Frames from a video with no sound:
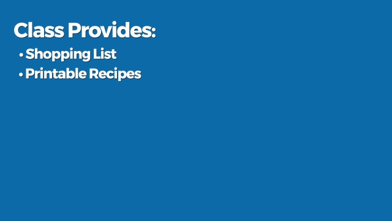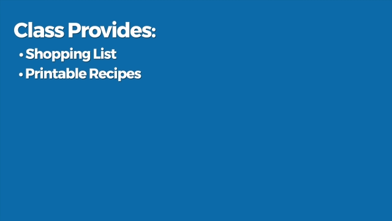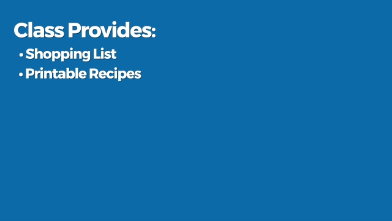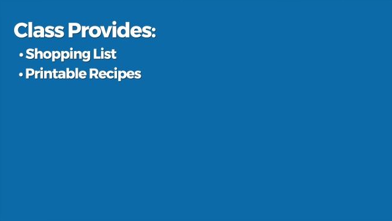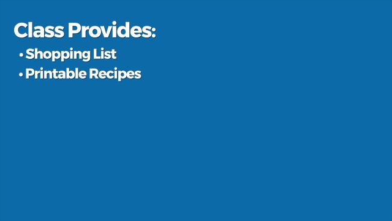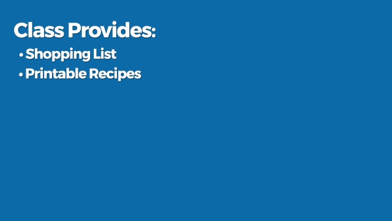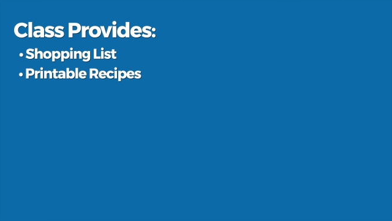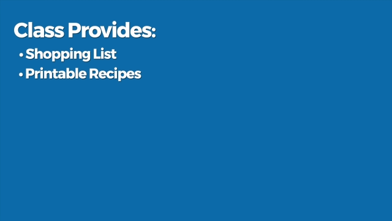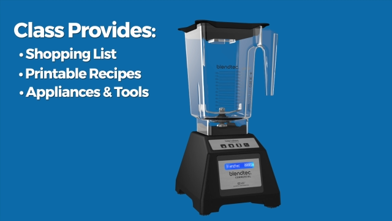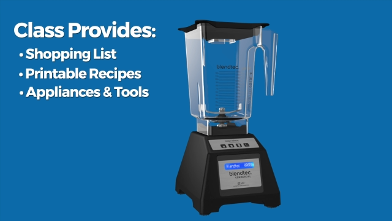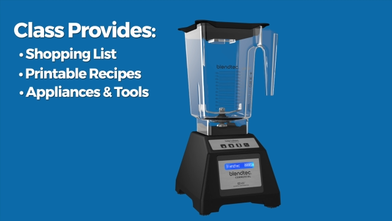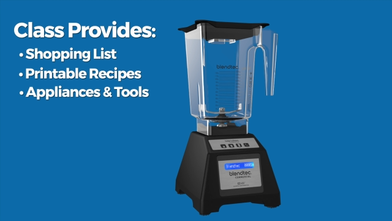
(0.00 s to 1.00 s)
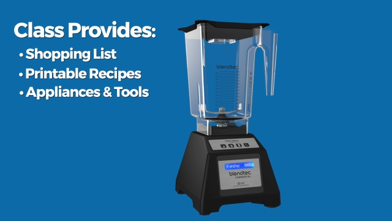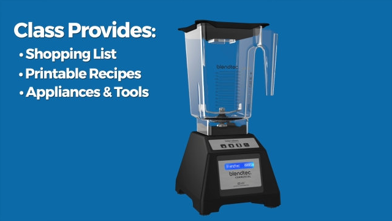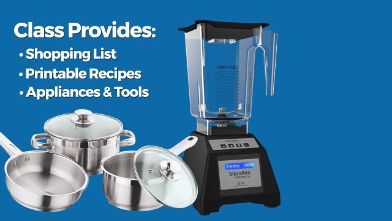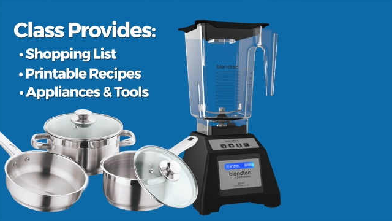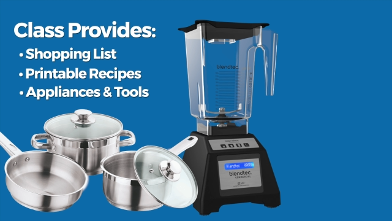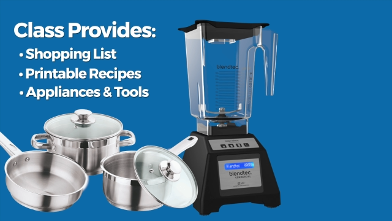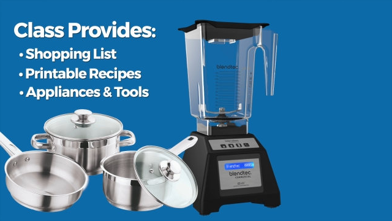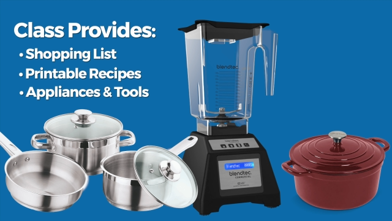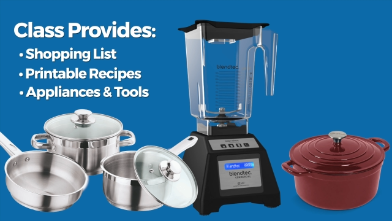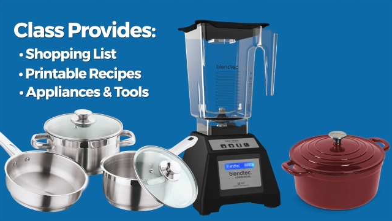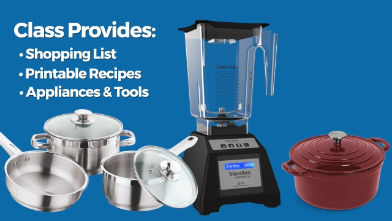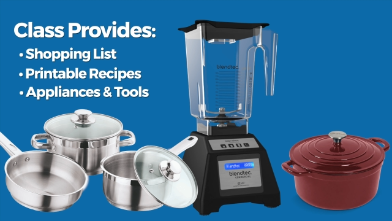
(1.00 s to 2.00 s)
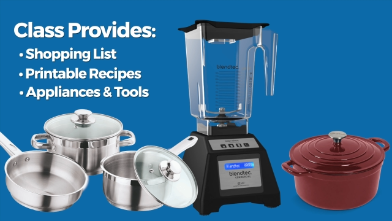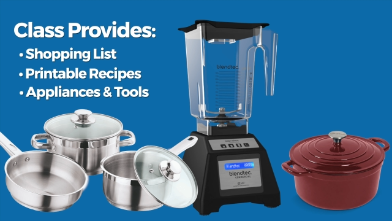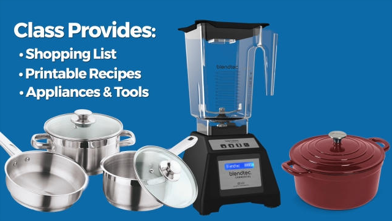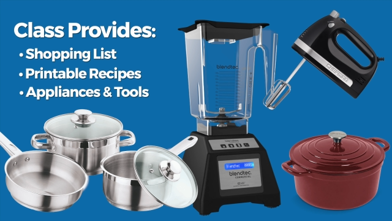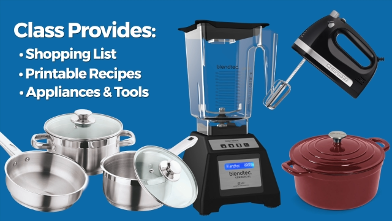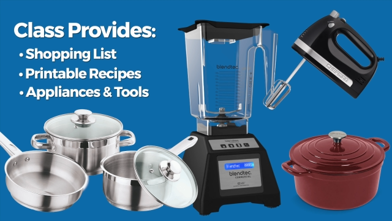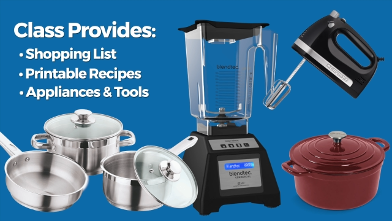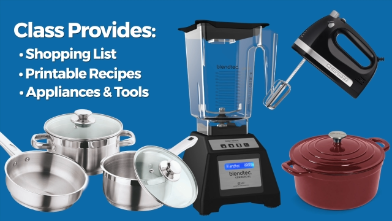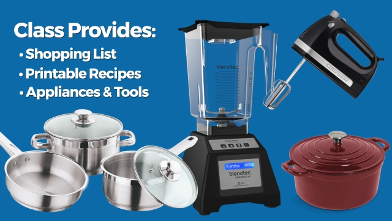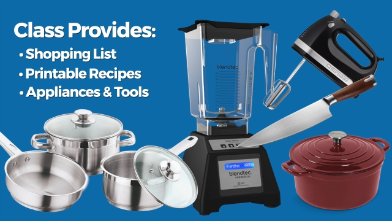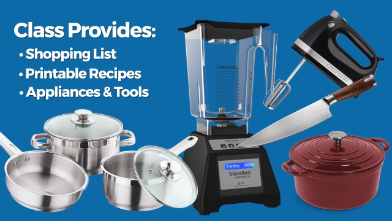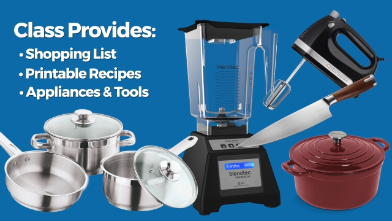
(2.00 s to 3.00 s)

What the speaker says: Nobody's mouth can be seen.